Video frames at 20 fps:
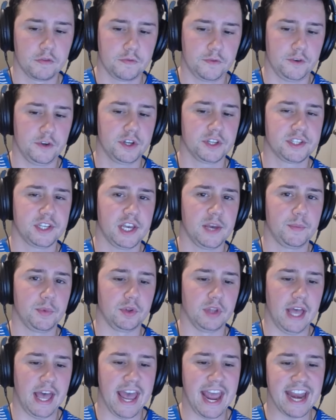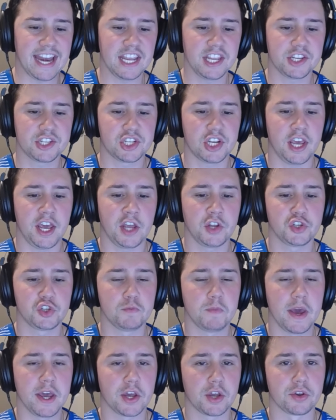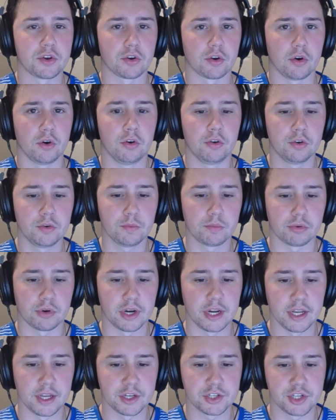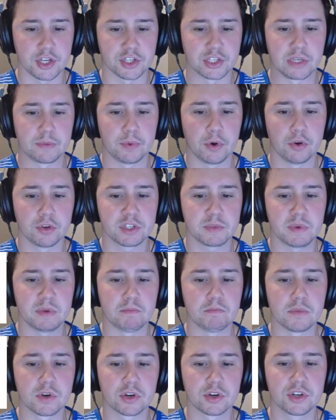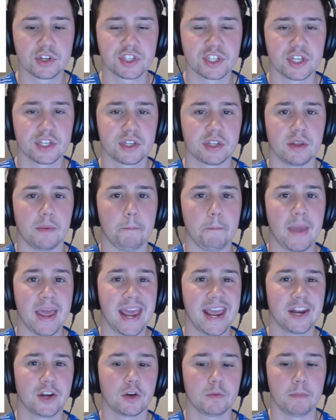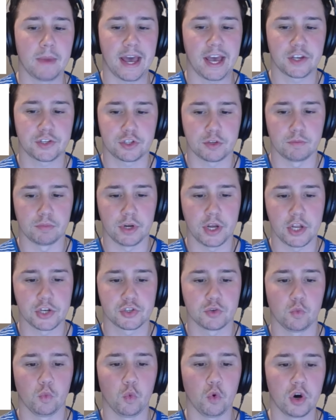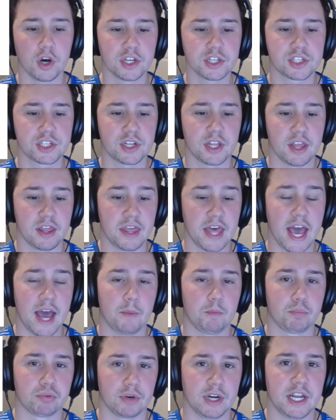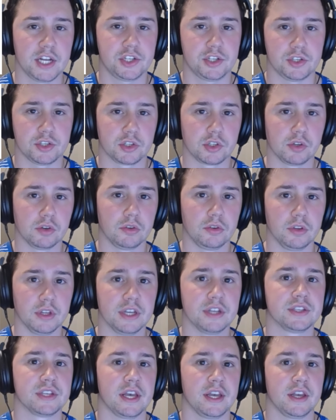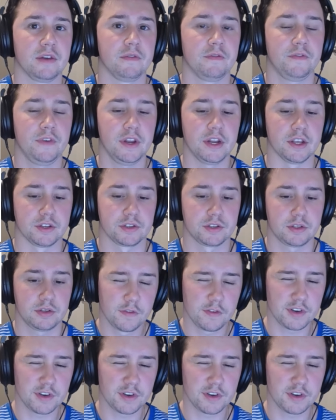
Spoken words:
For example, any change you make in your own branch is supposed to be merged into the main or master branch once that branch's goal is finished.